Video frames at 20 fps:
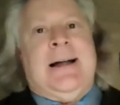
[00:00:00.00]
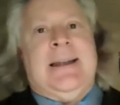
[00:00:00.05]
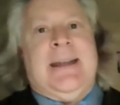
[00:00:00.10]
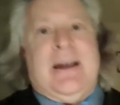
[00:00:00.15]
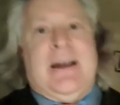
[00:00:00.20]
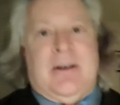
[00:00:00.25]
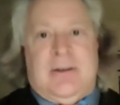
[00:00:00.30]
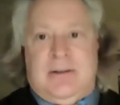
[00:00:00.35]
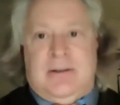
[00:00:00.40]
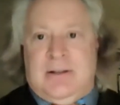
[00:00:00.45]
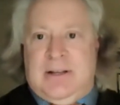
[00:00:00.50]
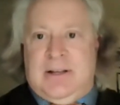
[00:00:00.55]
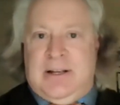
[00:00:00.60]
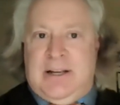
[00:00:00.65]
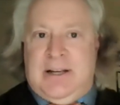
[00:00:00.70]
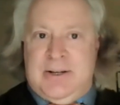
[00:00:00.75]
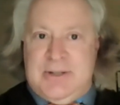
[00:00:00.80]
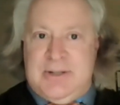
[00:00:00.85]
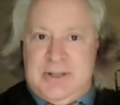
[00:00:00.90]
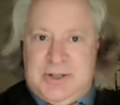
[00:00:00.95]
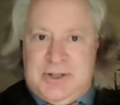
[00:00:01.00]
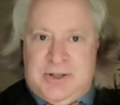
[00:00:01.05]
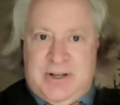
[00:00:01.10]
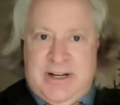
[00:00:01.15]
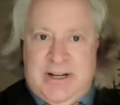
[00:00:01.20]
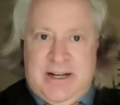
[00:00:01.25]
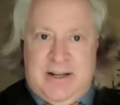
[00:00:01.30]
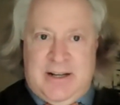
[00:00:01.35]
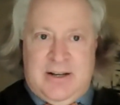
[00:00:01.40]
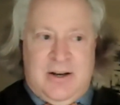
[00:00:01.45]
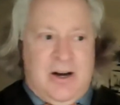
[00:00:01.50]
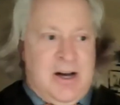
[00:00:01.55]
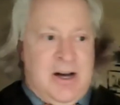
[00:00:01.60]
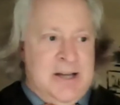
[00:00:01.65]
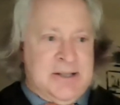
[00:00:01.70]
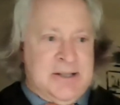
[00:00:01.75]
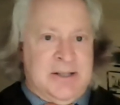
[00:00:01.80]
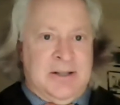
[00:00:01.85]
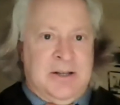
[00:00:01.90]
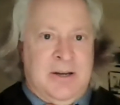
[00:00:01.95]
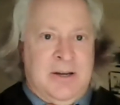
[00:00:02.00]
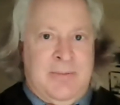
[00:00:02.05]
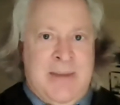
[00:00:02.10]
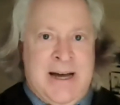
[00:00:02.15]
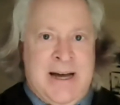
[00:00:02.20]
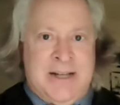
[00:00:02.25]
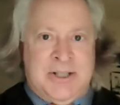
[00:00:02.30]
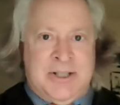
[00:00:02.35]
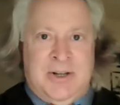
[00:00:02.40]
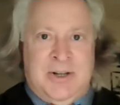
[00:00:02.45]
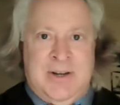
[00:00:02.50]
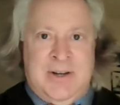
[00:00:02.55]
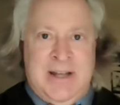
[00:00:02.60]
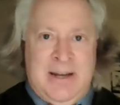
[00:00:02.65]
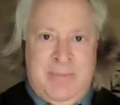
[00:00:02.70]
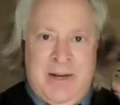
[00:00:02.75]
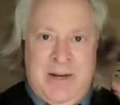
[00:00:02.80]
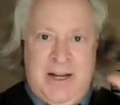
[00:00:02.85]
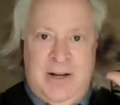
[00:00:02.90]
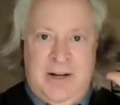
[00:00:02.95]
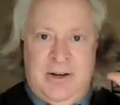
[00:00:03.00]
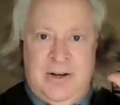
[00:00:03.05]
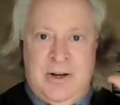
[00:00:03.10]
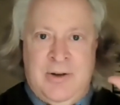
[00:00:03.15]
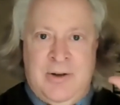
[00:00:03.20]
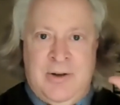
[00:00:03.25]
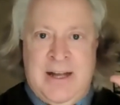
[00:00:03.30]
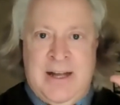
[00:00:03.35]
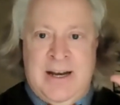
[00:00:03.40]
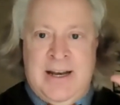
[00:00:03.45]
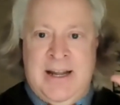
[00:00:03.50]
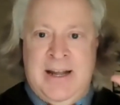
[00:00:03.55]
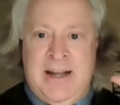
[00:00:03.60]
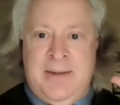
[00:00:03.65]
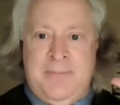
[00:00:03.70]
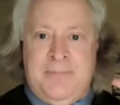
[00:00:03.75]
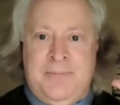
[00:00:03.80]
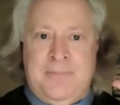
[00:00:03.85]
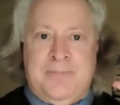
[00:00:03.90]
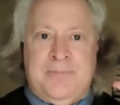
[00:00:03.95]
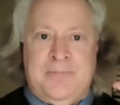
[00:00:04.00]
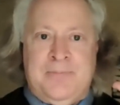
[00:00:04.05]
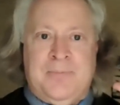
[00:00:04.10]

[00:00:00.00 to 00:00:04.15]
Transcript: Now, here's a trick. Austin Camacho, anybody know that name?